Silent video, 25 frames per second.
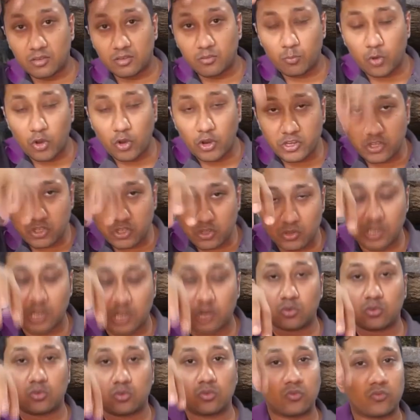point you
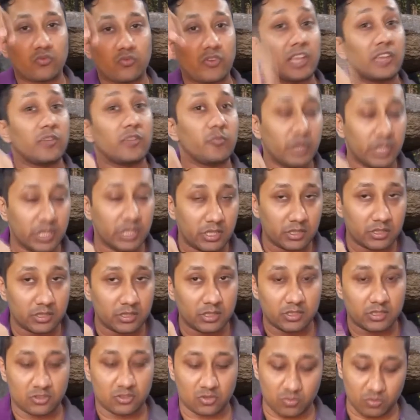down to 5 meters.
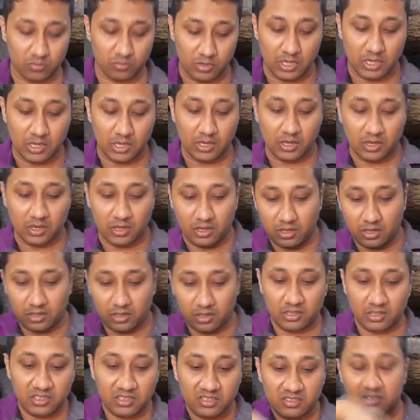So
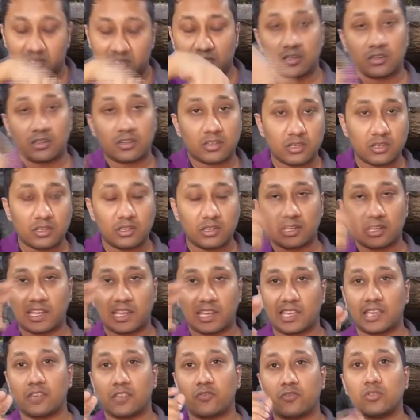the circle,
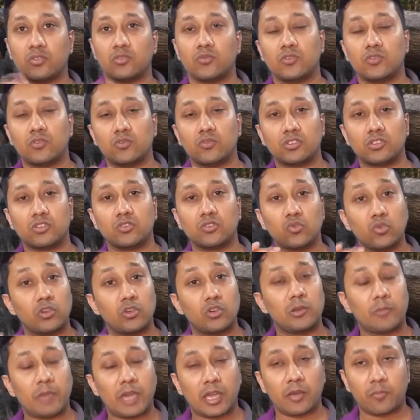like if you use in
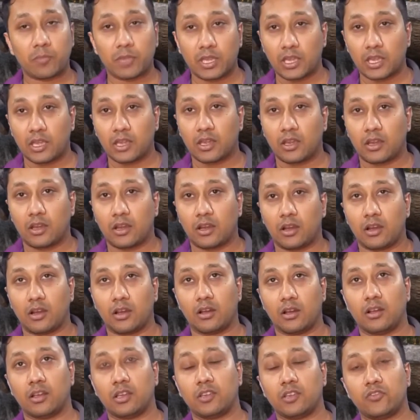Google Map,
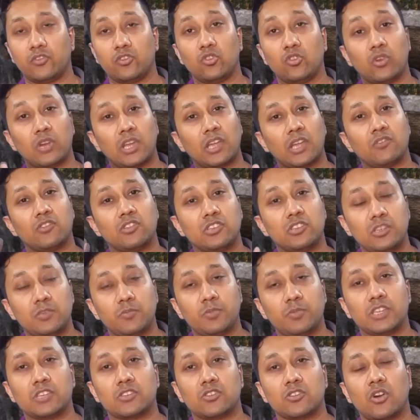if you don't have your
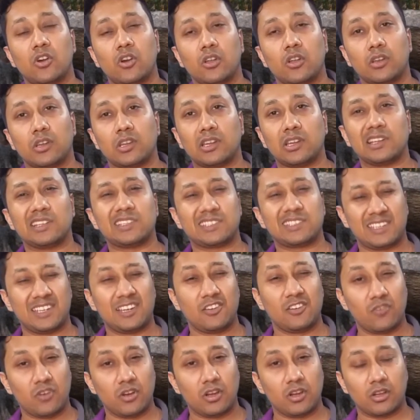GPS on, it will
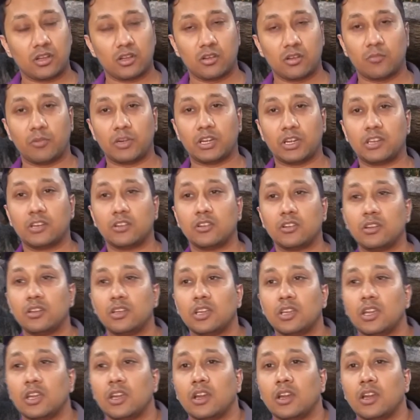still work, but it will